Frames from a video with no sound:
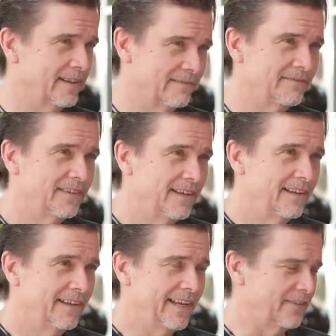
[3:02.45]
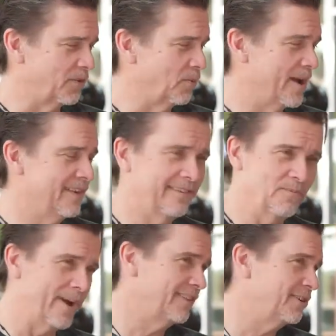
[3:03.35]
And it's for Wes and
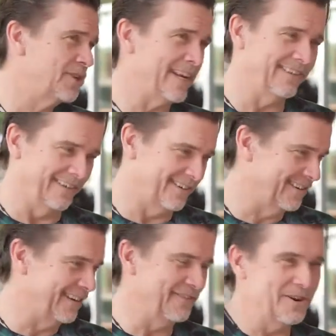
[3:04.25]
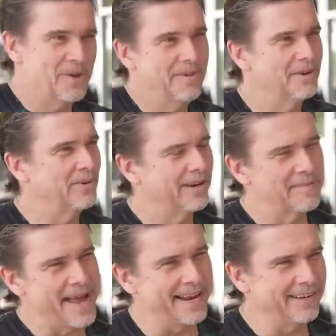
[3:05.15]
Wes adjacent. If you know me, you're welcome
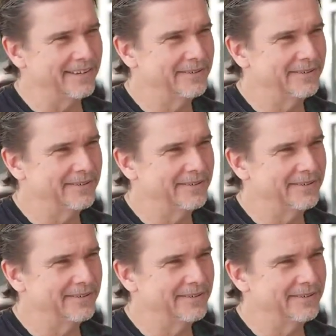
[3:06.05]
at it.